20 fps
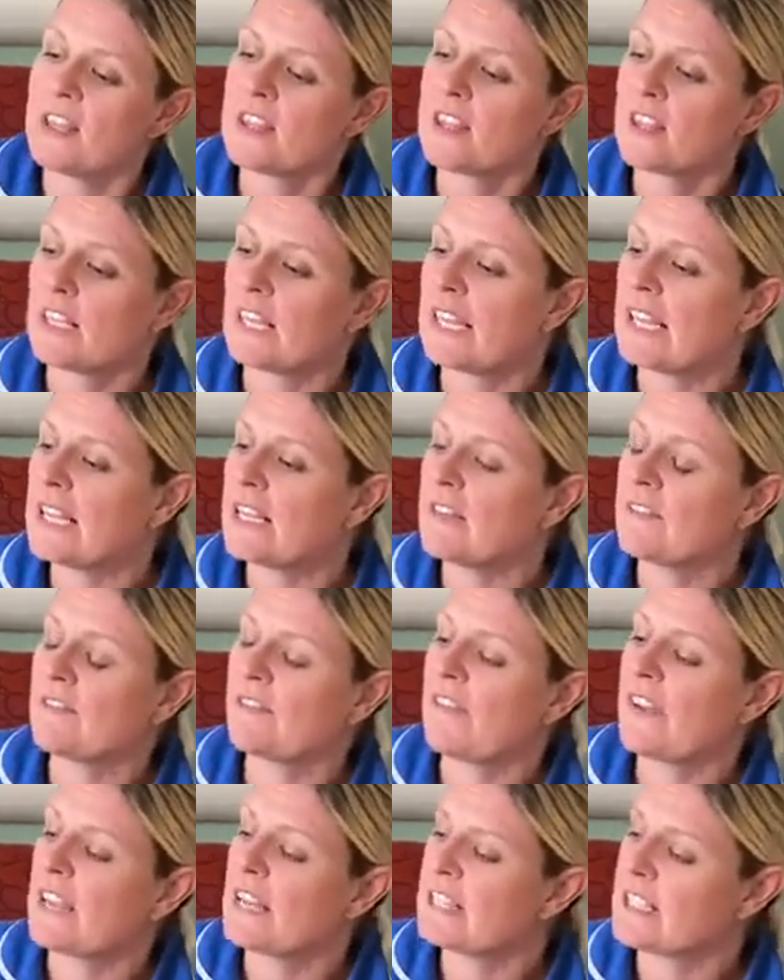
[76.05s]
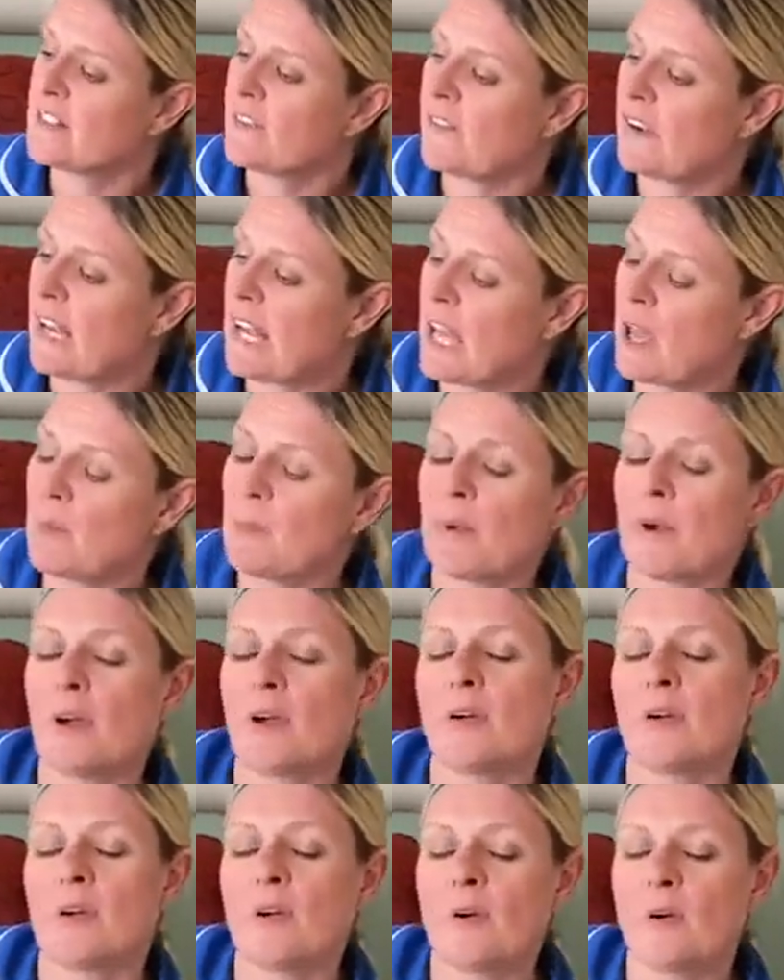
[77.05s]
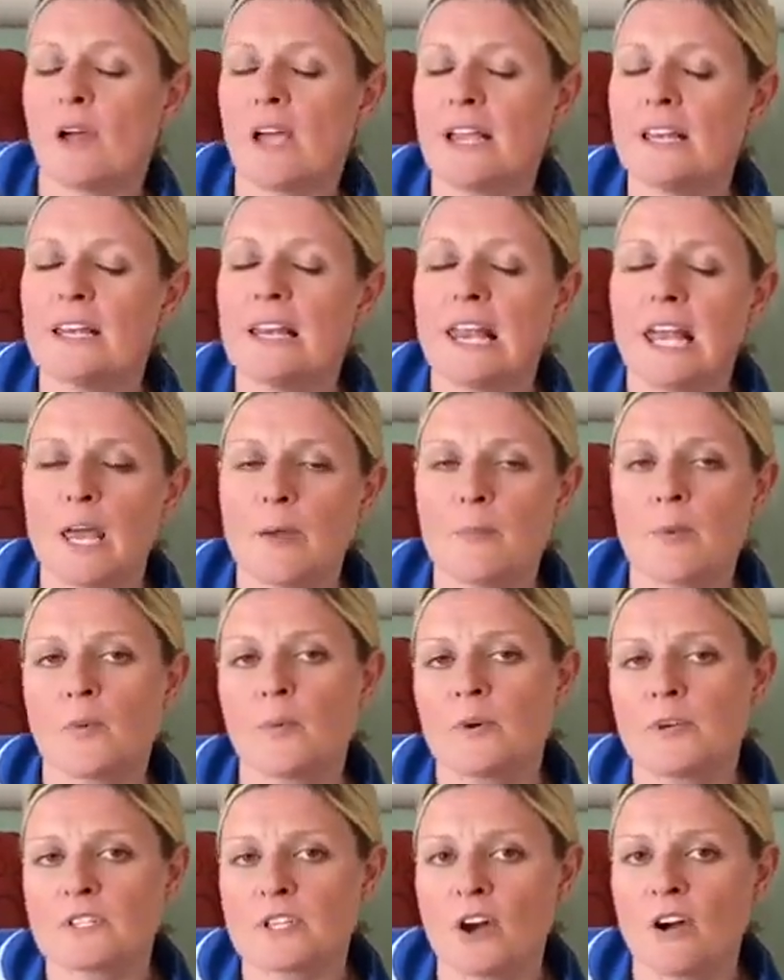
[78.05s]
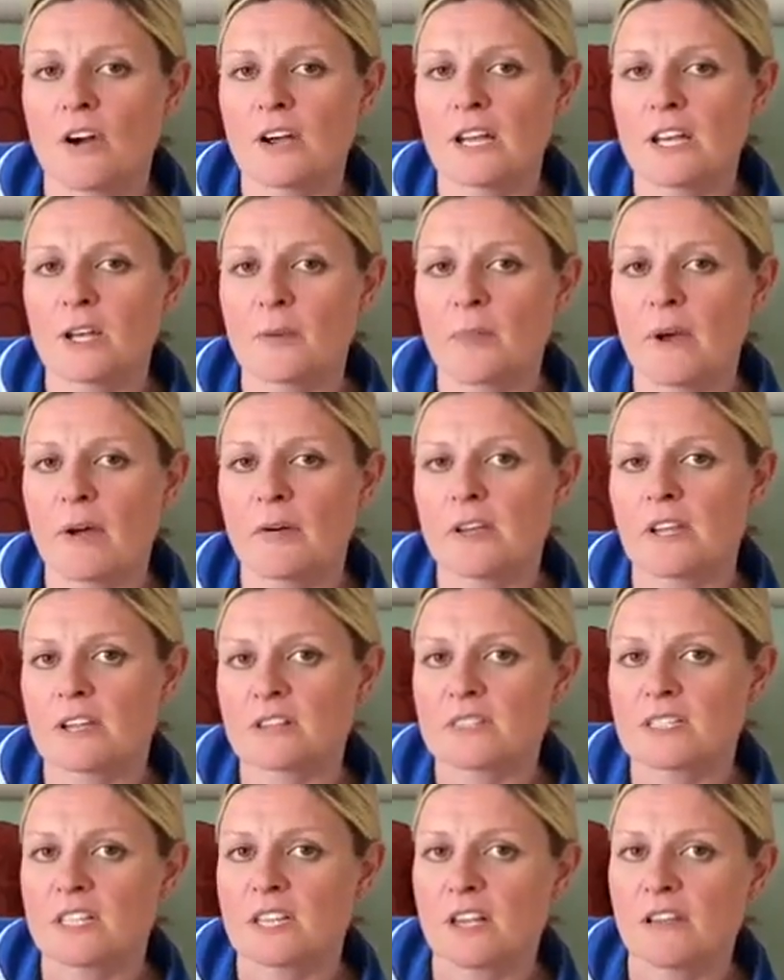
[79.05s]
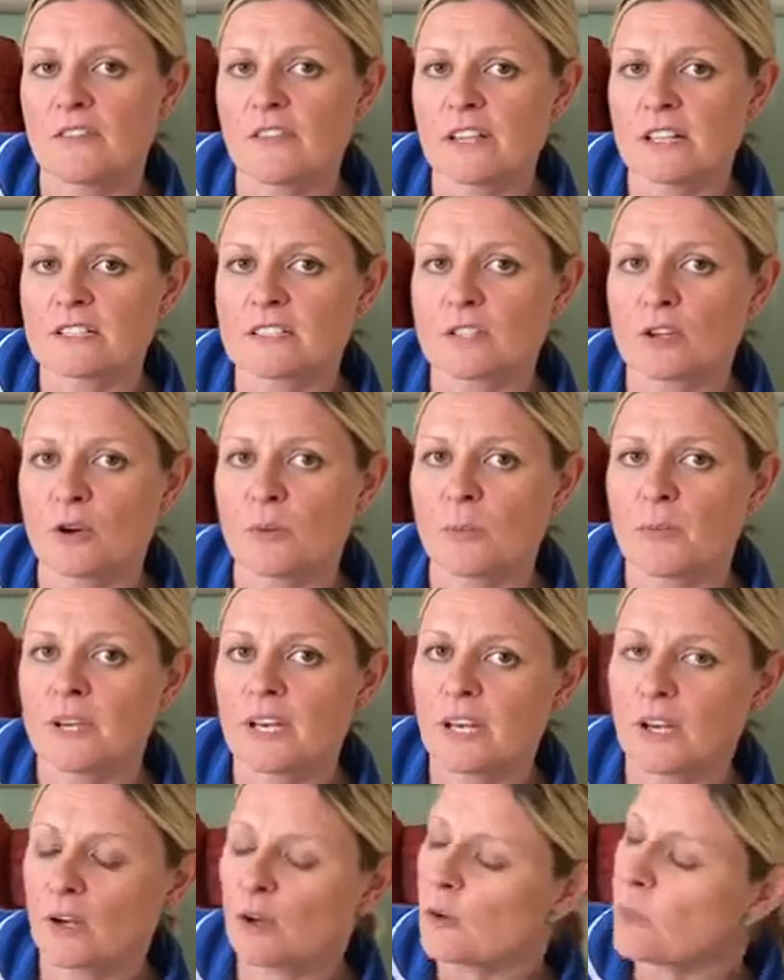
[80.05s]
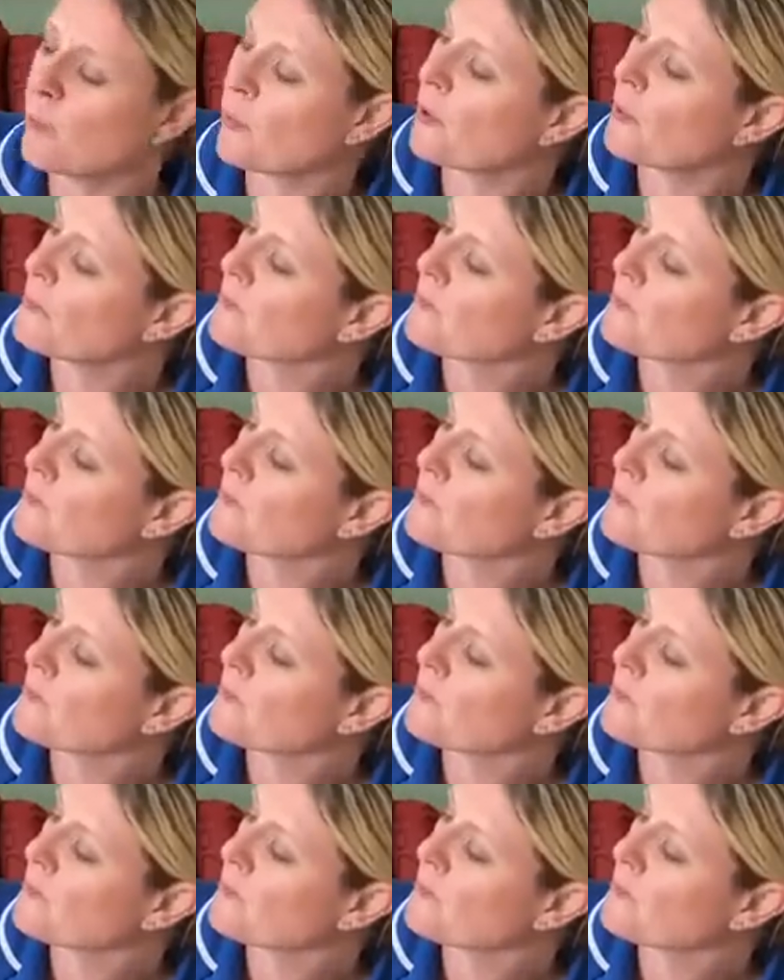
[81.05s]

the latent phase of labour in labour we're talking about your cervix opening up